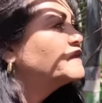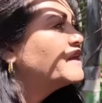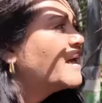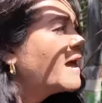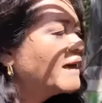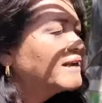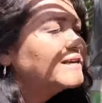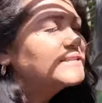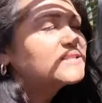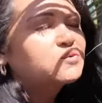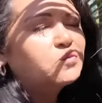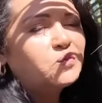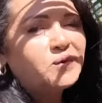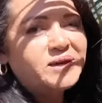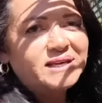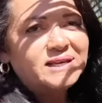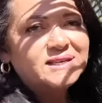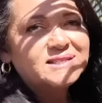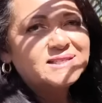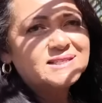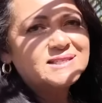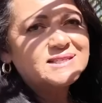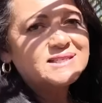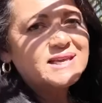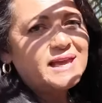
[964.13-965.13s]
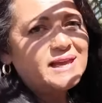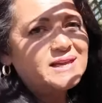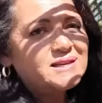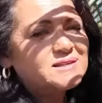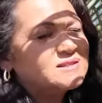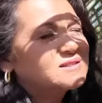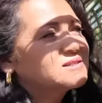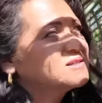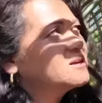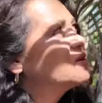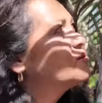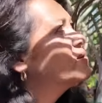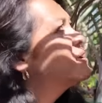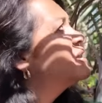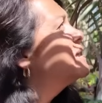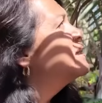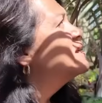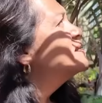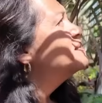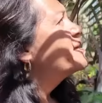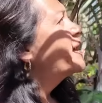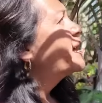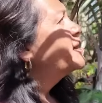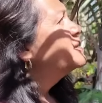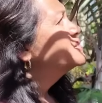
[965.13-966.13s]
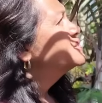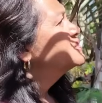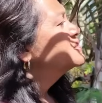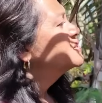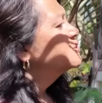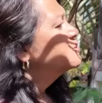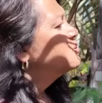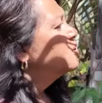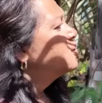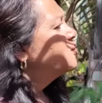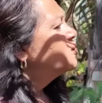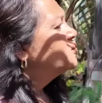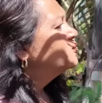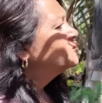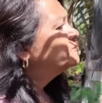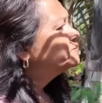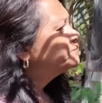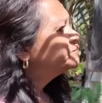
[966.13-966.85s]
at its weakest state. So that is the goal.